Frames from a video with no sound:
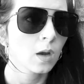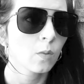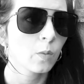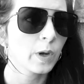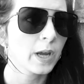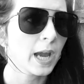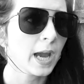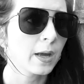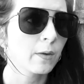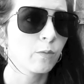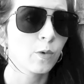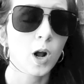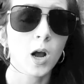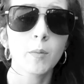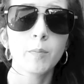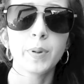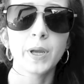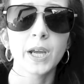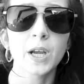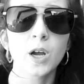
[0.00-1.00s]
We had
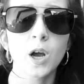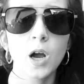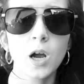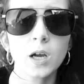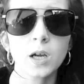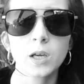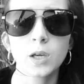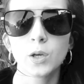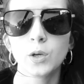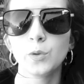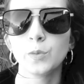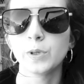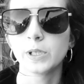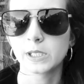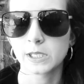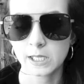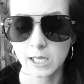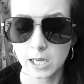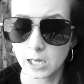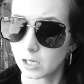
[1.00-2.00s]
Rob Pitcock, who
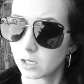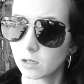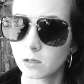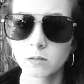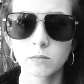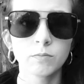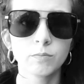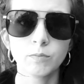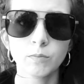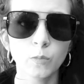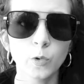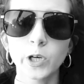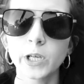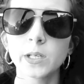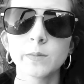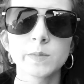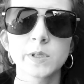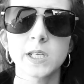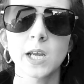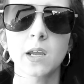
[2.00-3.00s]
was like
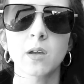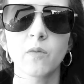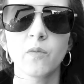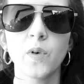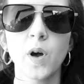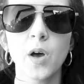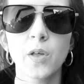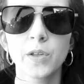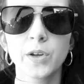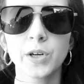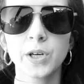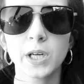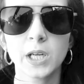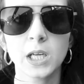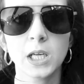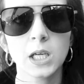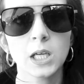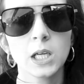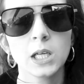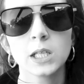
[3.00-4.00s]
William's second father.
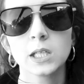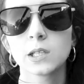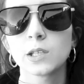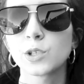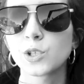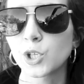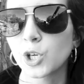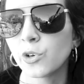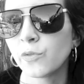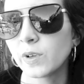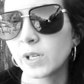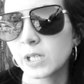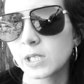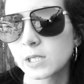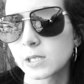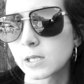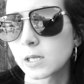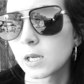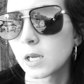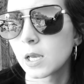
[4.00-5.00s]
He did the
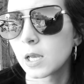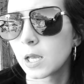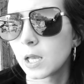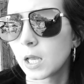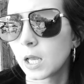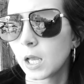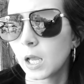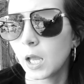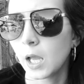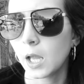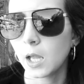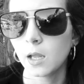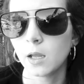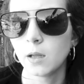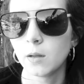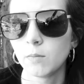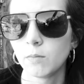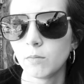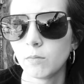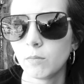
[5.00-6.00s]
service.
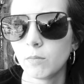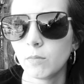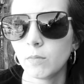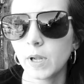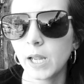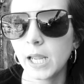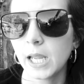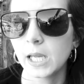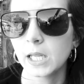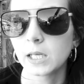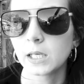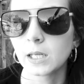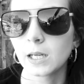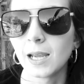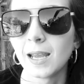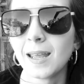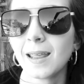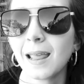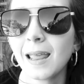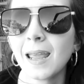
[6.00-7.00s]
And
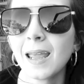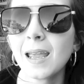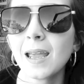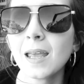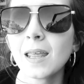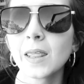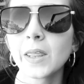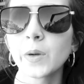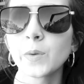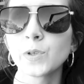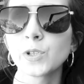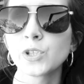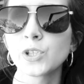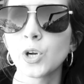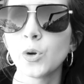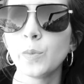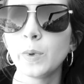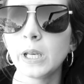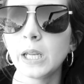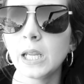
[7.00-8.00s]
there were
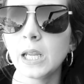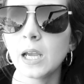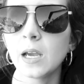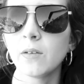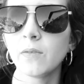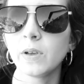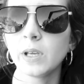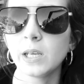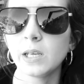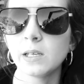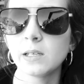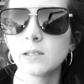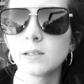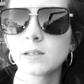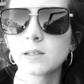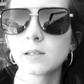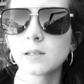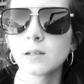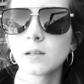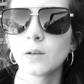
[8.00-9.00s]
so many of
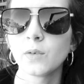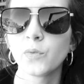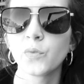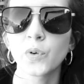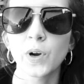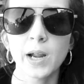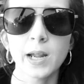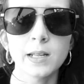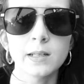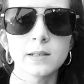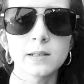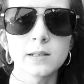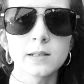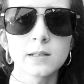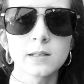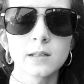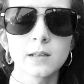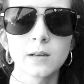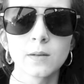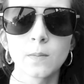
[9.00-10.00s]
his
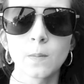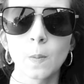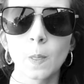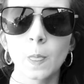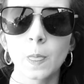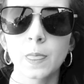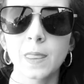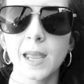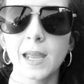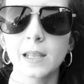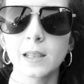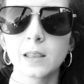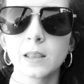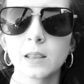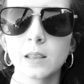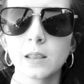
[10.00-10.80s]
friends that